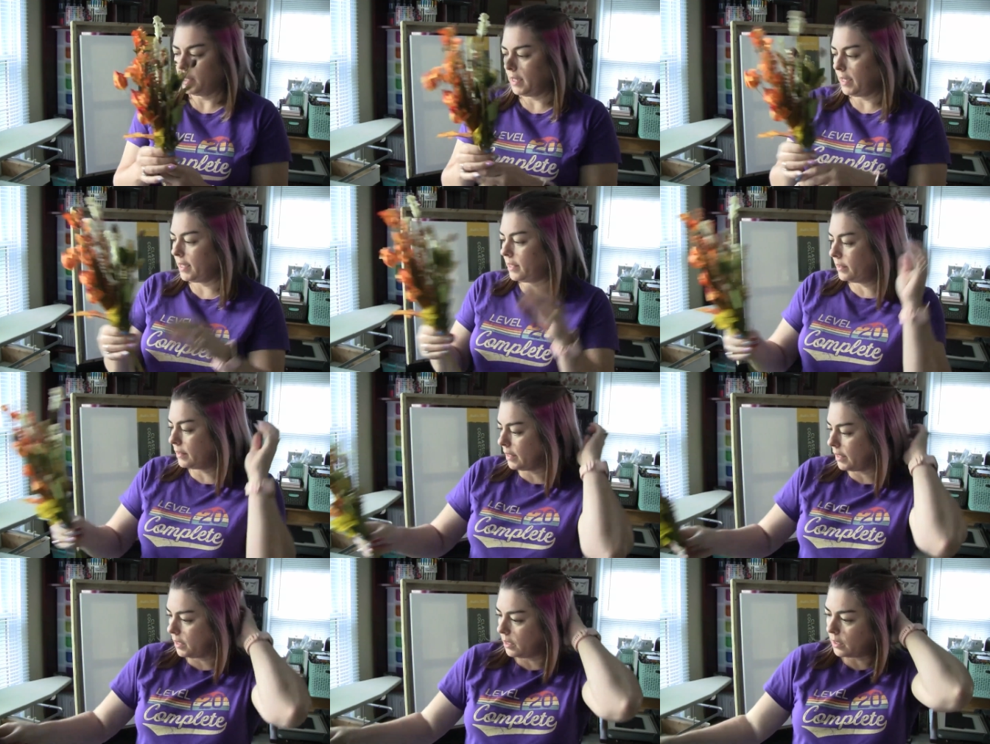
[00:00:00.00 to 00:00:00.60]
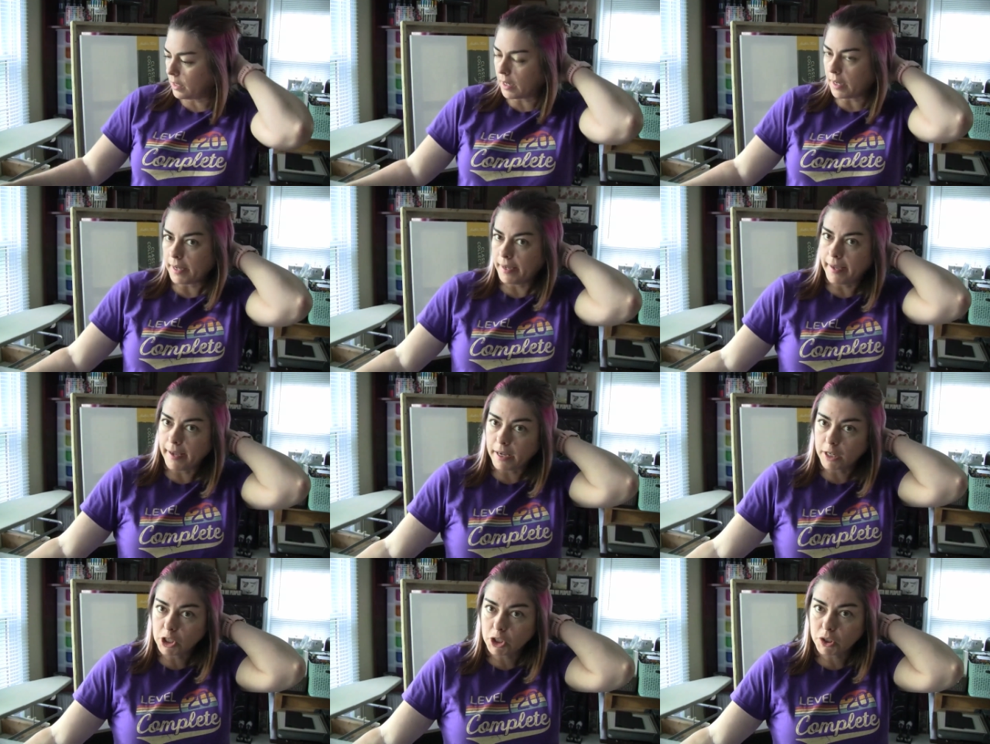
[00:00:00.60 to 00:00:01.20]
And then I
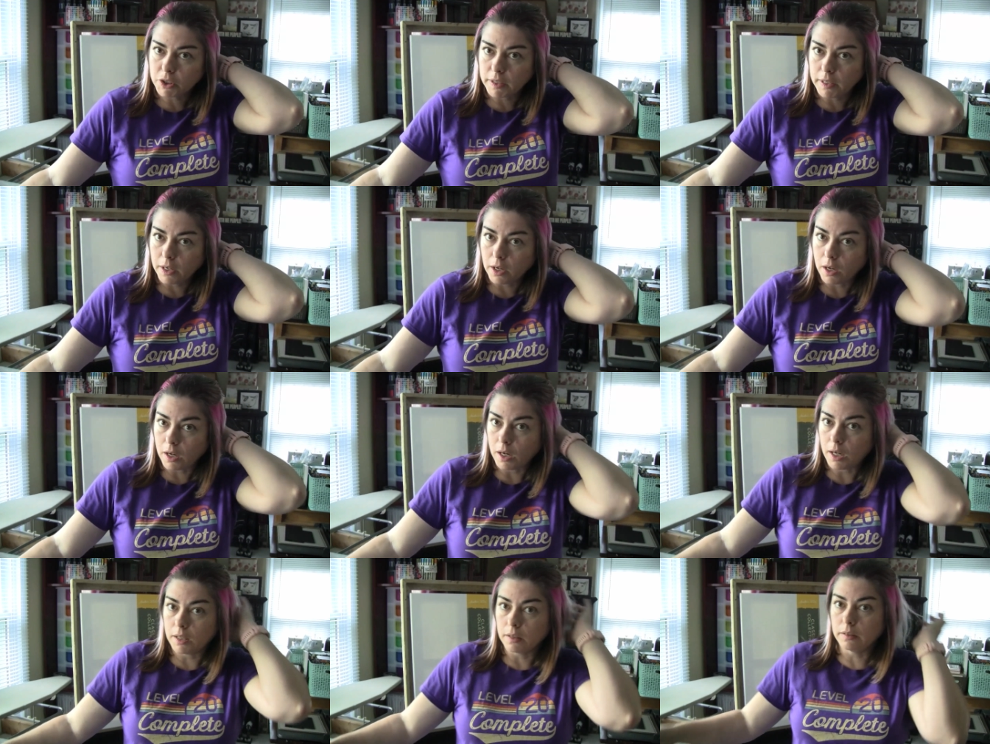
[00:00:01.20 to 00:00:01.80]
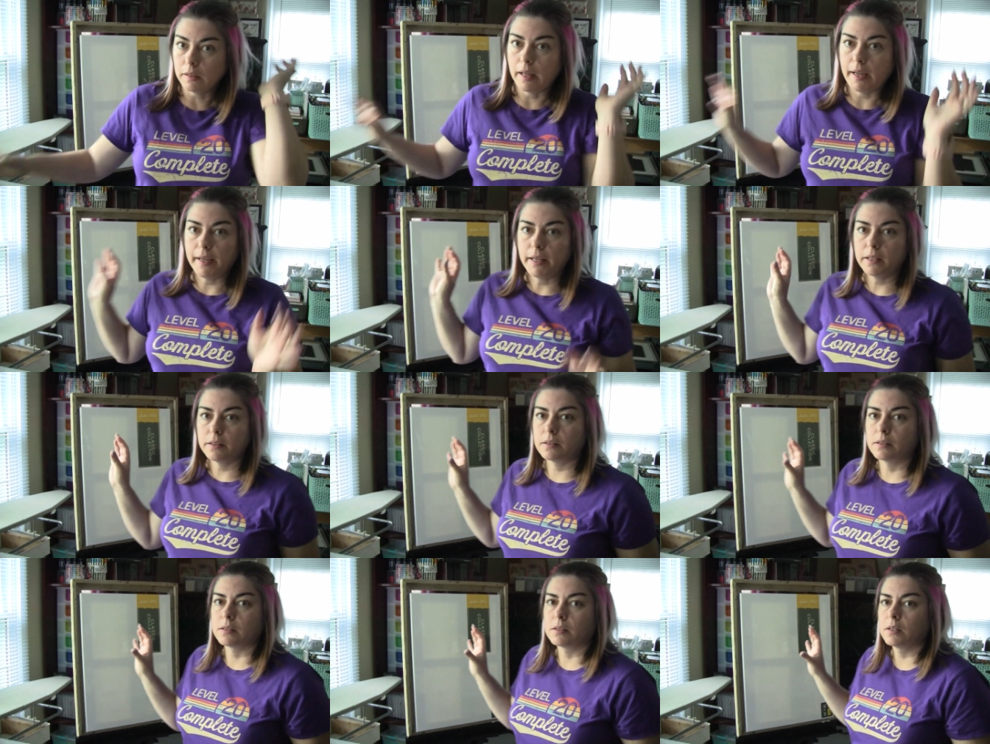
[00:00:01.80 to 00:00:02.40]
actually got
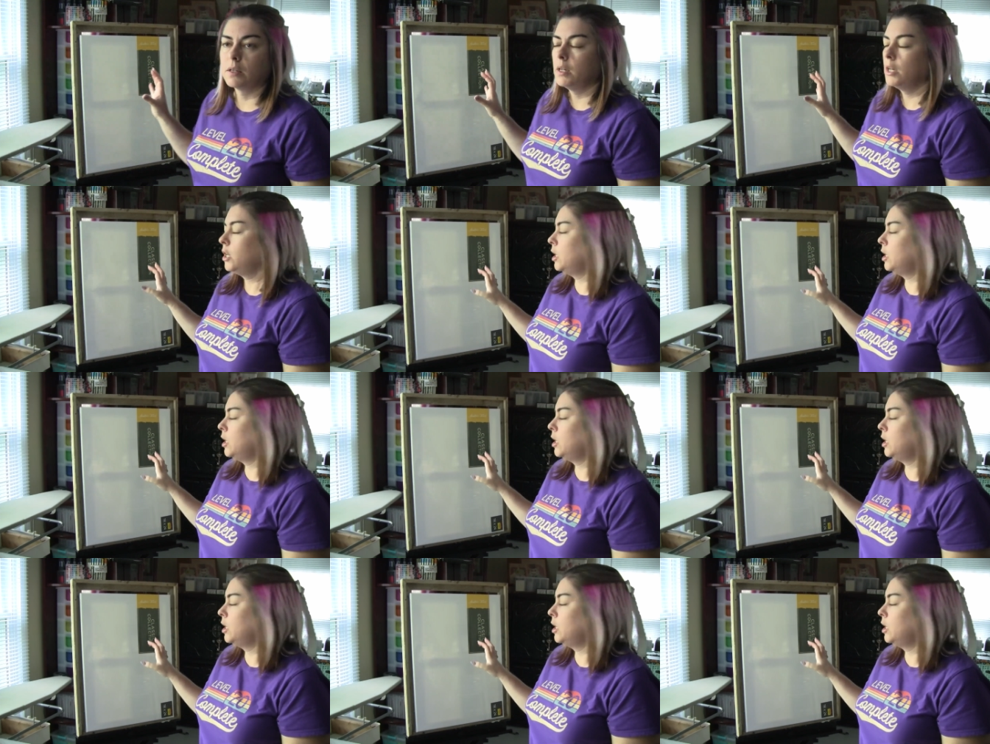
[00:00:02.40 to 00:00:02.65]
lights